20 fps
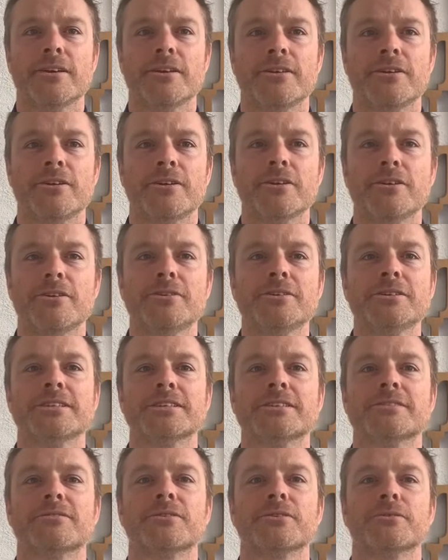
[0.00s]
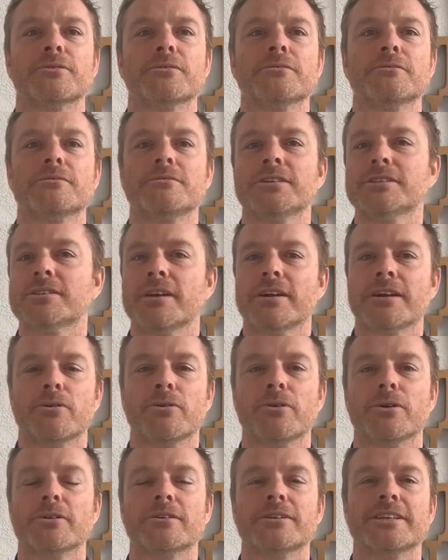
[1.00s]
You can use this fuel, just like
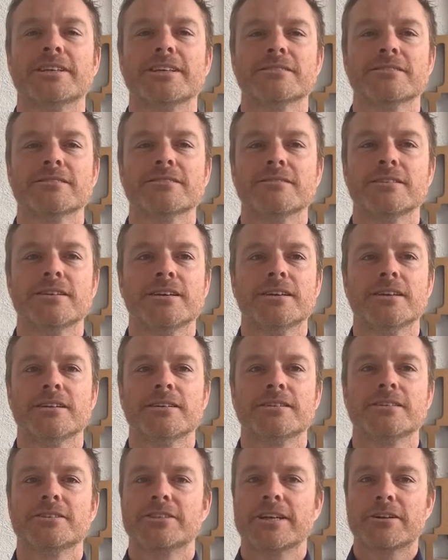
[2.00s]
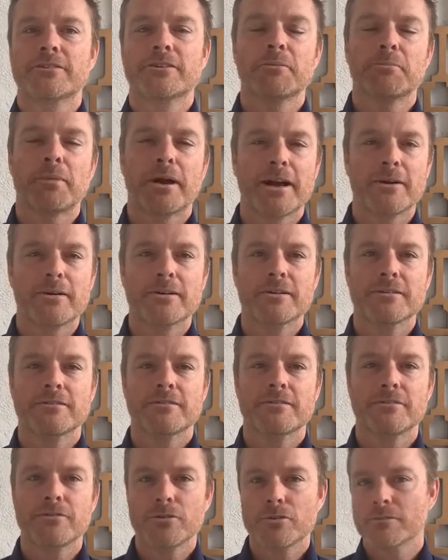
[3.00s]
oil or diesel, to generate power,
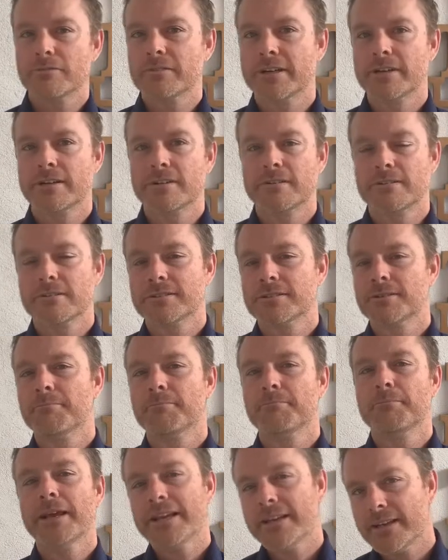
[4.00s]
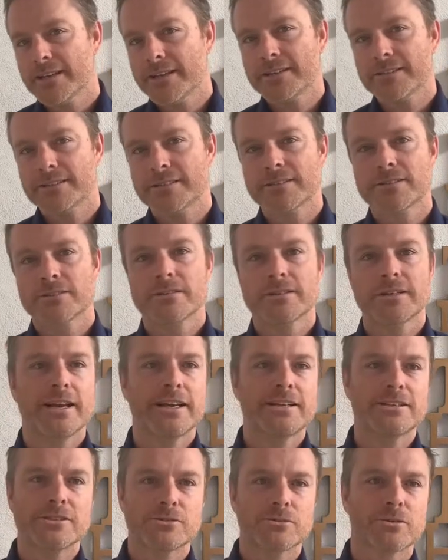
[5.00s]
fuel vehicles, make heat
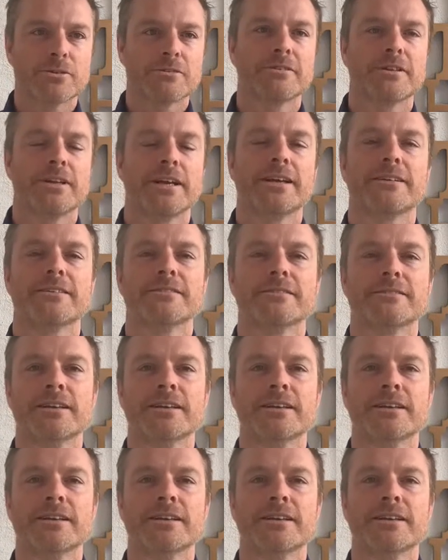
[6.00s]
and store it for later.